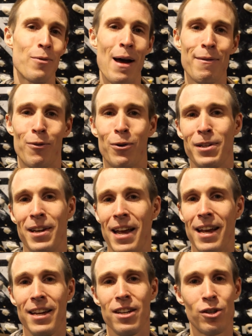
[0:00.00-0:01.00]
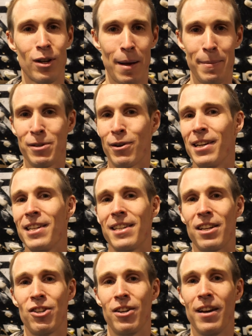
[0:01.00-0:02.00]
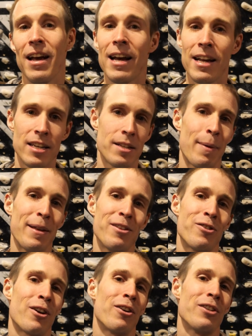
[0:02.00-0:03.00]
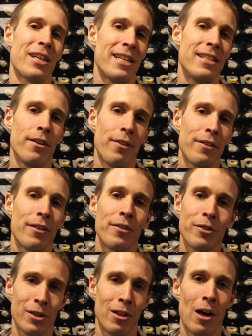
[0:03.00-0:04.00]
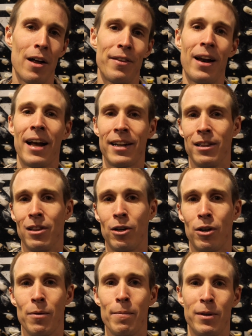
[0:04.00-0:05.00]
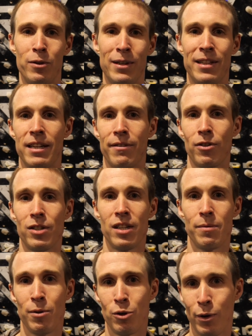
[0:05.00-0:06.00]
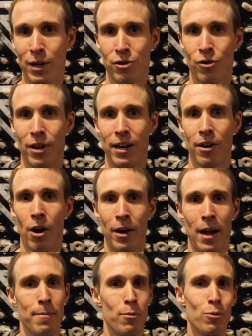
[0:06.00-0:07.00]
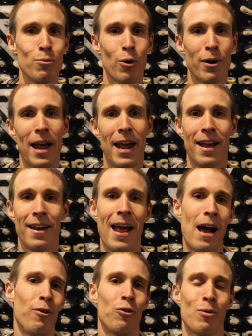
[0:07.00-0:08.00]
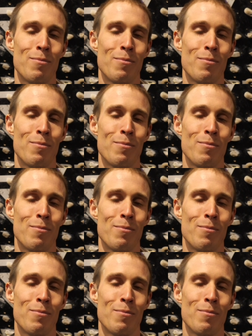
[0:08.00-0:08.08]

a wrap for today's climbing training session. Despite the struggles, I still think that there's a lot that I can learn between the differences between training on a MoonBoard and outdoor